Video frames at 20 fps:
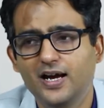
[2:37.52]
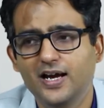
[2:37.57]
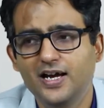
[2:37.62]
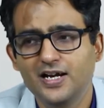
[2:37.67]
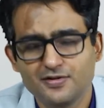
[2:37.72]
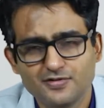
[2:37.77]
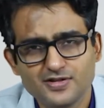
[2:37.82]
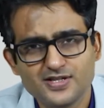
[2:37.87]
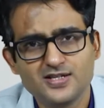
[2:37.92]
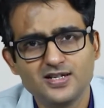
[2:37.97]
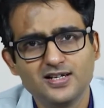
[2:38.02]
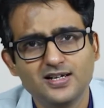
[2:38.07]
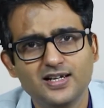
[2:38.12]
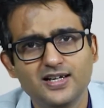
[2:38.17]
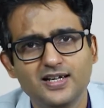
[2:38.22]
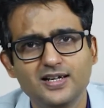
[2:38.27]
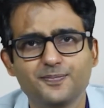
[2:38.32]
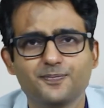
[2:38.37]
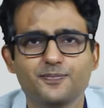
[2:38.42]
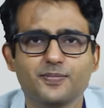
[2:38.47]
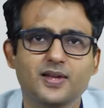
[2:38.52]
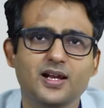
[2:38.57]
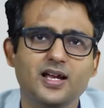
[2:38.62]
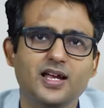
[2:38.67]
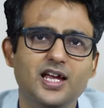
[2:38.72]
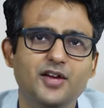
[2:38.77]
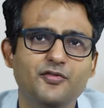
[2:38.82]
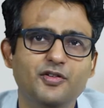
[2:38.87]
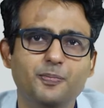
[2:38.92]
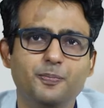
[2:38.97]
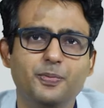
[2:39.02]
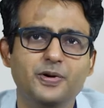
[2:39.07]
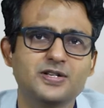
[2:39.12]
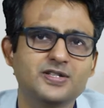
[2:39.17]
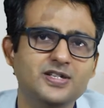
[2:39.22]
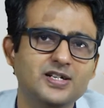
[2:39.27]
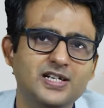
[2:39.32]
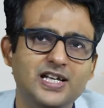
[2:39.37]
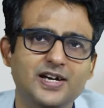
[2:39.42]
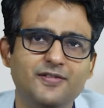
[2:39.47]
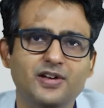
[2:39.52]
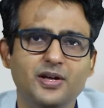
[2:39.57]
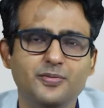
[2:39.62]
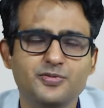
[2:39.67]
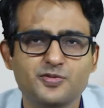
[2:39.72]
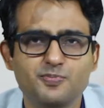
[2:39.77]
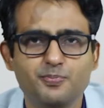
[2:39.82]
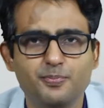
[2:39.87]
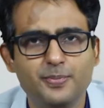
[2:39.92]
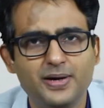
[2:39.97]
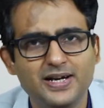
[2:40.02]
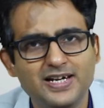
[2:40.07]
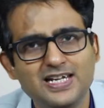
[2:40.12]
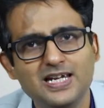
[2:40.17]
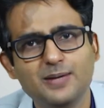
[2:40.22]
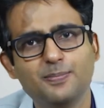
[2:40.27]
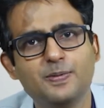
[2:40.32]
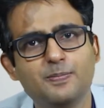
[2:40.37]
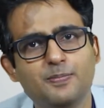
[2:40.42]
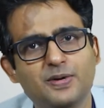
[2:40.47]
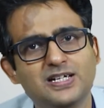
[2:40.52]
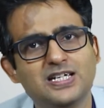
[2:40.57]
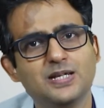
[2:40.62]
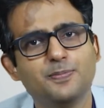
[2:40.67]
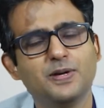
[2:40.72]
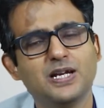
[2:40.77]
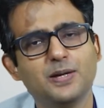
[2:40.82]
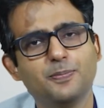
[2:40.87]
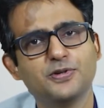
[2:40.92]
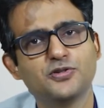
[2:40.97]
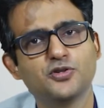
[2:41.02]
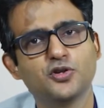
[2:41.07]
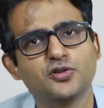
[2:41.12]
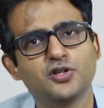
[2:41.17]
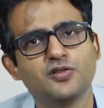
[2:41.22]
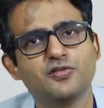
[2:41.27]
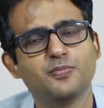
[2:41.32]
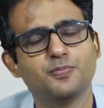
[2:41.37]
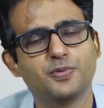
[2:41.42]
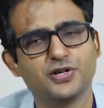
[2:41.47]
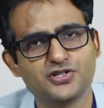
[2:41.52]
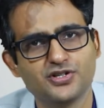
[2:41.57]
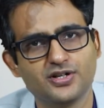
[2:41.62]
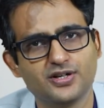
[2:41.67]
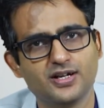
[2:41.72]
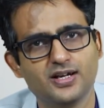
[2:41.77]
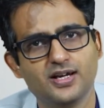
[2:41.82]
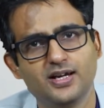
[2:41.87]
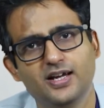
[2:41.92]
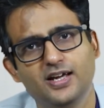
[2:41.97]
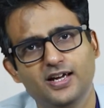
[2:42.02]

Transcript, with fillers: Interestingly, if a person develops multiple episodes of depression,